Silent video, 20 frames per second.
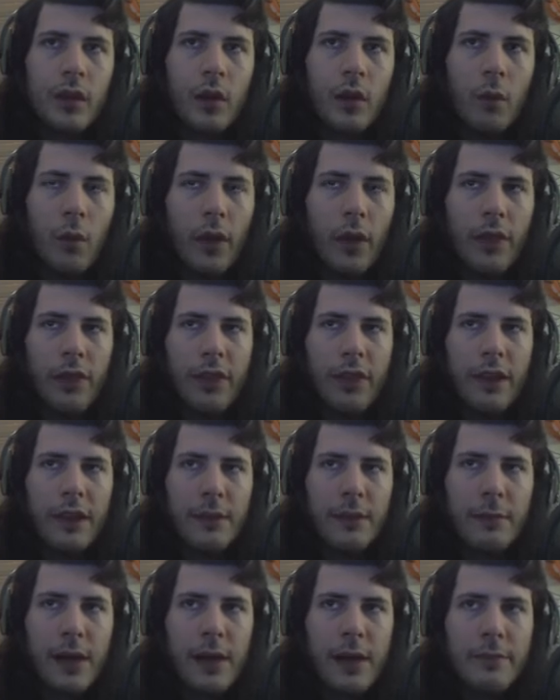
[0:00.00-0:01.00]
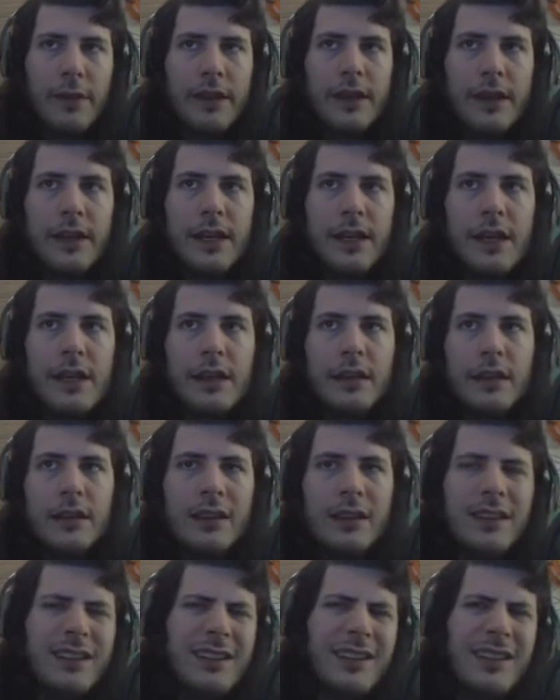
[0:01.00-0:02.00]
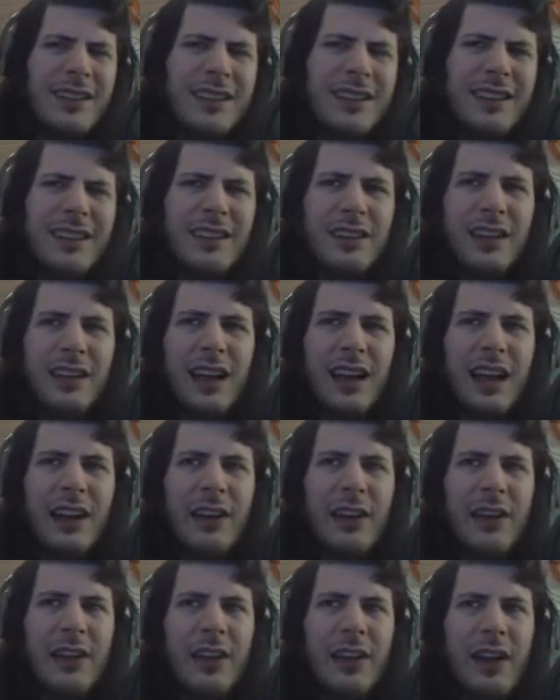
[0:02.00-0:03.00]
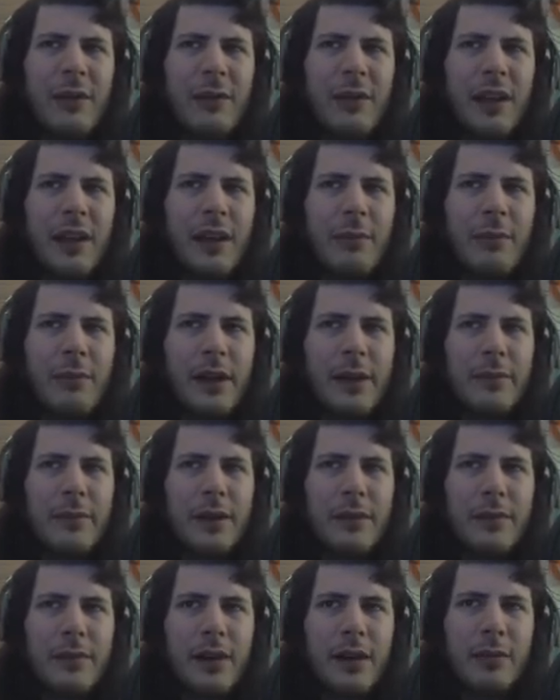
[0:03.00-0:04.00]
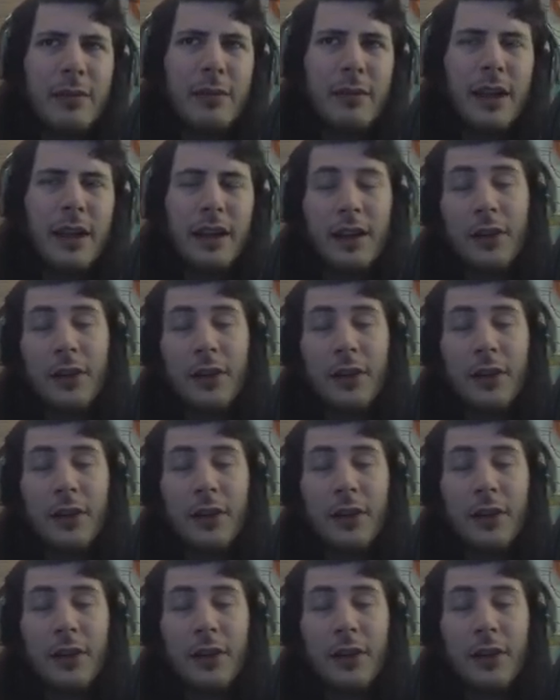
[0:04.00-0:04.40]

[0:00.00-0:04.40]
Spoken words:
One thing that might be neat, I don't know, that might be problematic.